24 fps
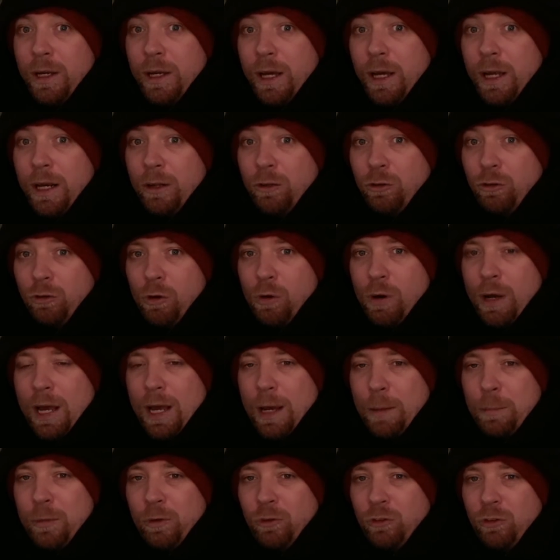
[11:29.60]
And it so
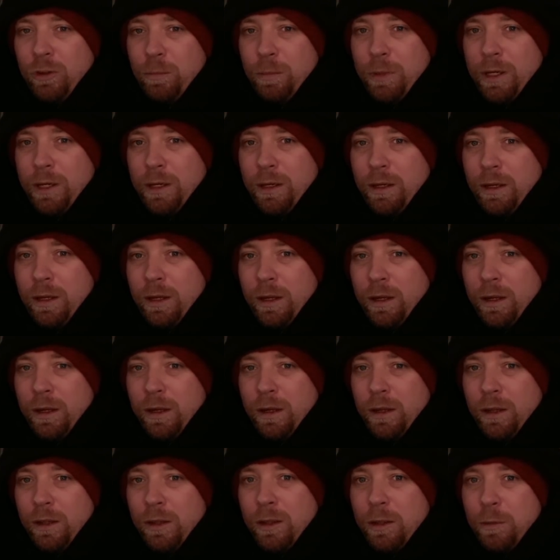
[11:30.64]
happens to be
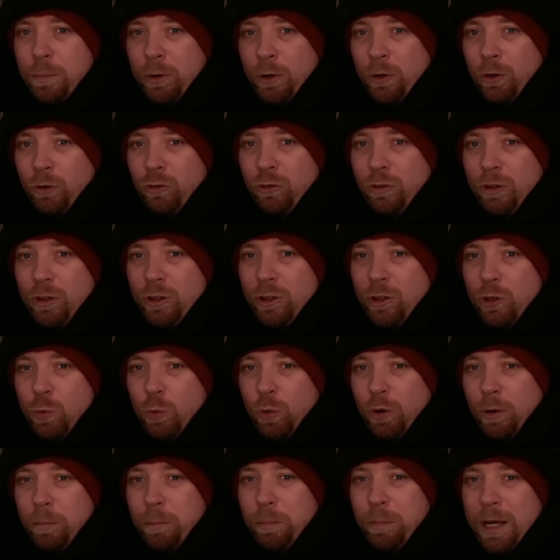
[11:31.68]
the person you
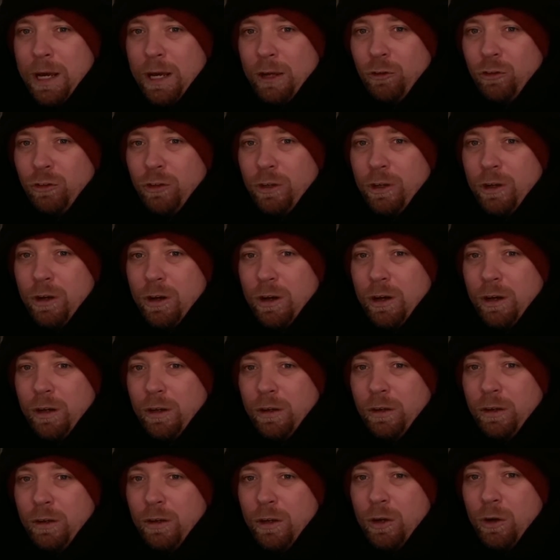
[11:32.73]
were bashing
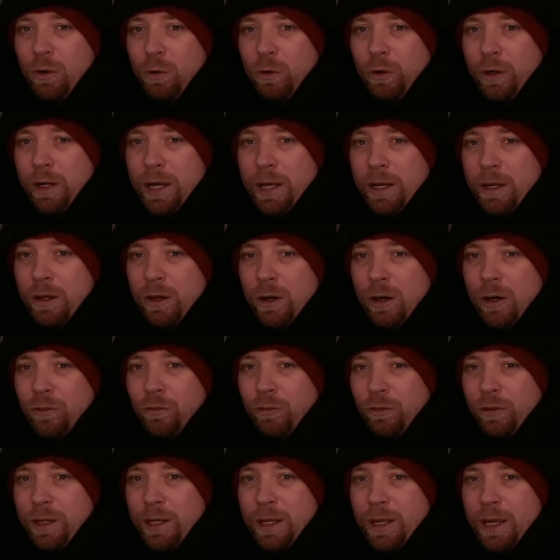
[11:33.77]
on or hating on
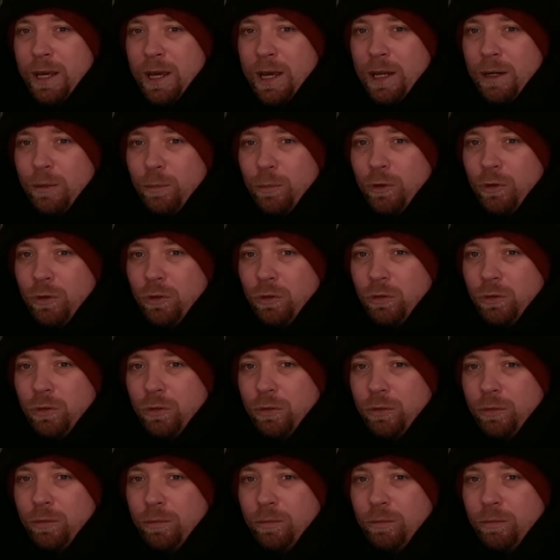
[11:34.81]
for eating
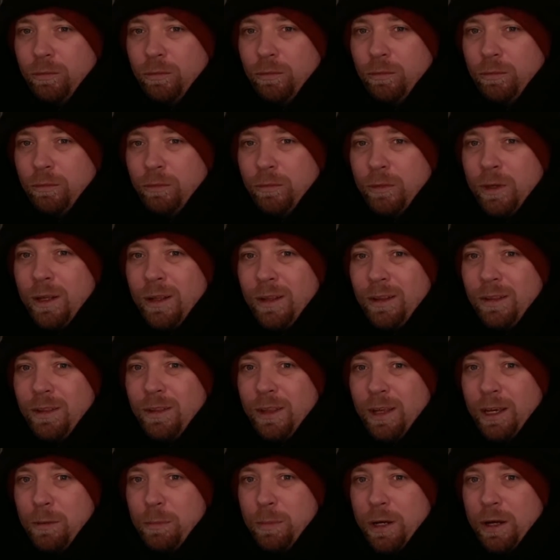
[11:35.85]
animals.
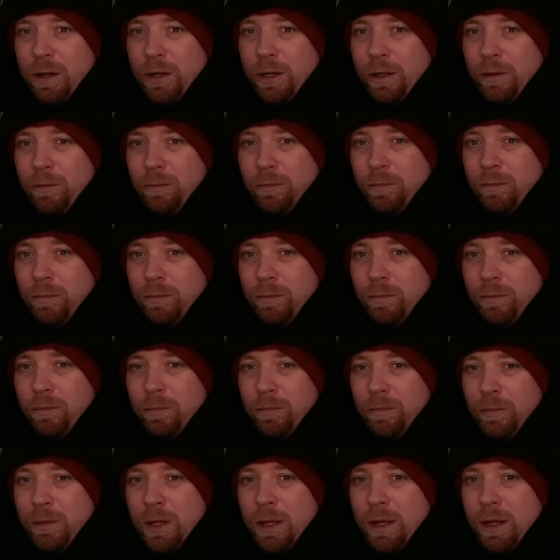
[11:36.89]
Think about it.
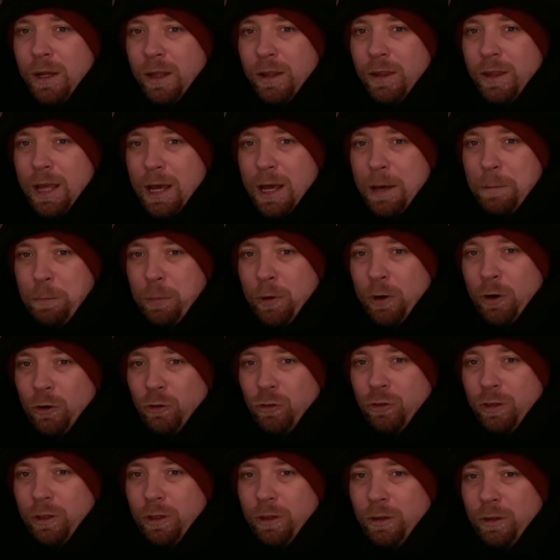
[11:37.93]
That
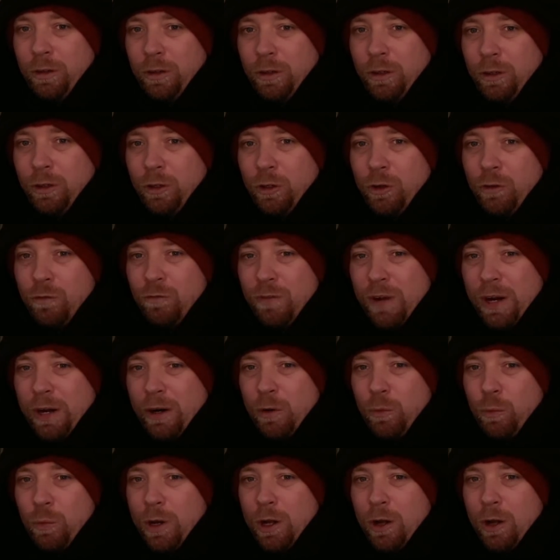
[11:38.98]
person could
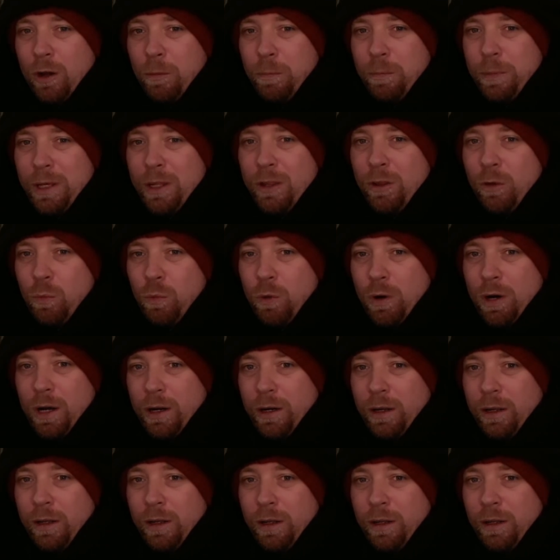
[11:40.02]
very well be the
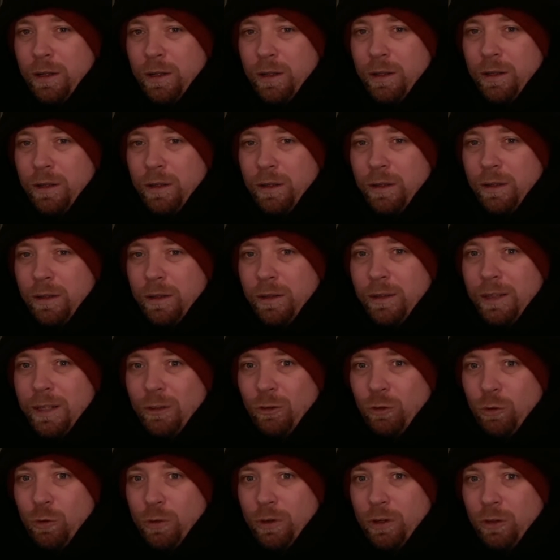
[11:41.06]
one
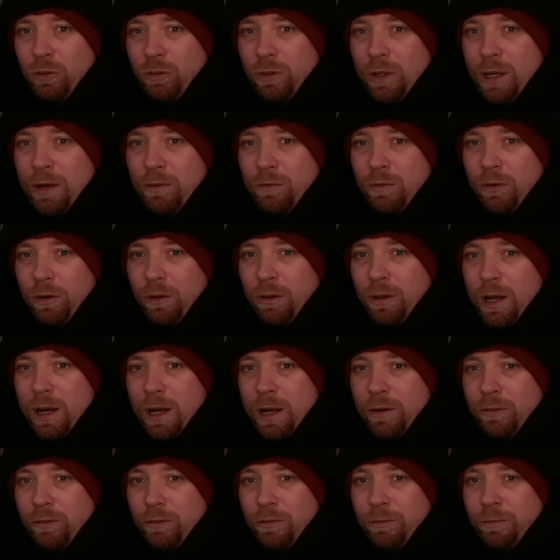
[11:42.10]
that's going to save your
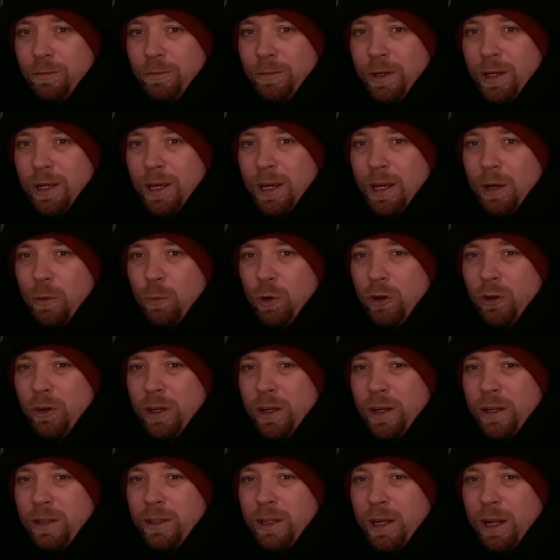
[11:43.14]
life. And what are you
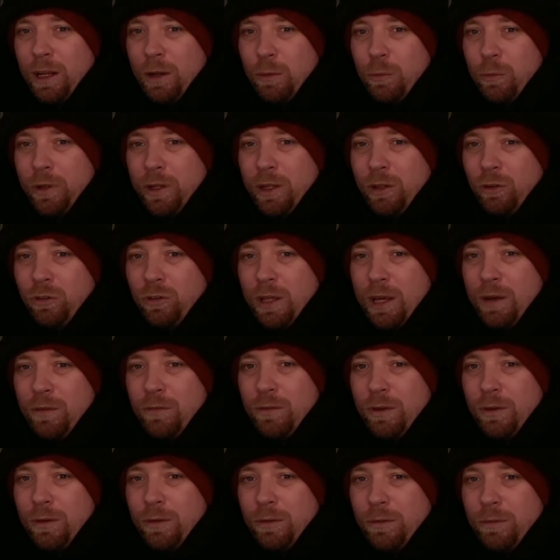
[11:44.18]
going to tell them when they
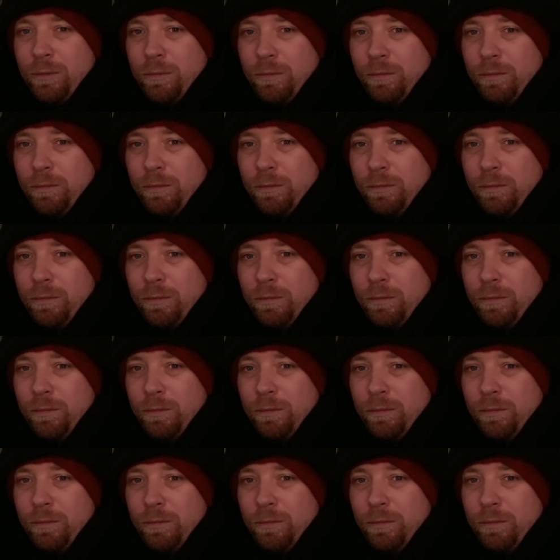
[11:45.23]
save you?